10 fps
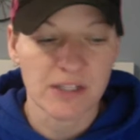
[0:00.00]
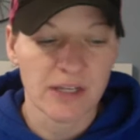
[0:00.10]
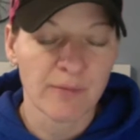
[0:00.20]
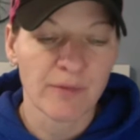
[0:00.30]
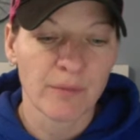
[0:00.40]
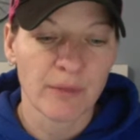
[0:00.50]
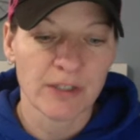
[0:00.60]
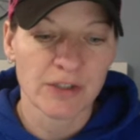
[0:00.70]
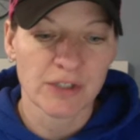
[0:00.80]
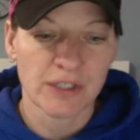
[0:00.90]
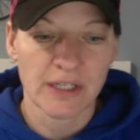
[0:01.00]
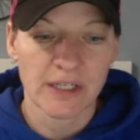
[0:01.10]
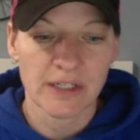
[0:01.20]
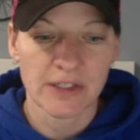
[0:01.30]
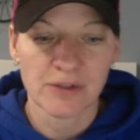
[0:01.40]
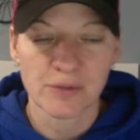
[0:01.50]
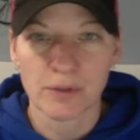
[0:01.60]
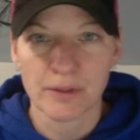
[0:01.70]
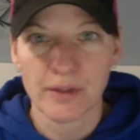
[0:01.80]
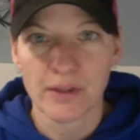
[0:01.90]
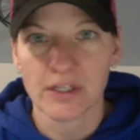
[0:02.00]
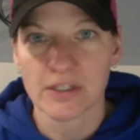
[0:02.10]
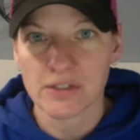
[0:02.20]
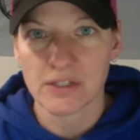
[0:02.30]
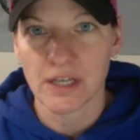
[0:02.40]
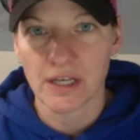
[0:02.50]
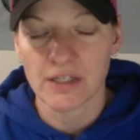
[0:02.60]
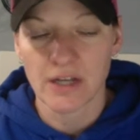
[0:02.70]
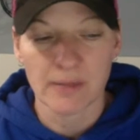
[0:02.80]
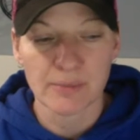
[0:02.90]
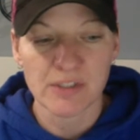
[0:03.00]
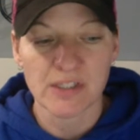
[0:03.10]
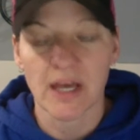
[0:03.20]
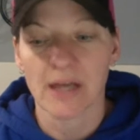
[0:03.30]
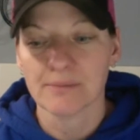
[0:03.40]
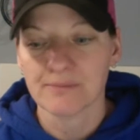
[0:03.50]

Inflammation is when things get upset.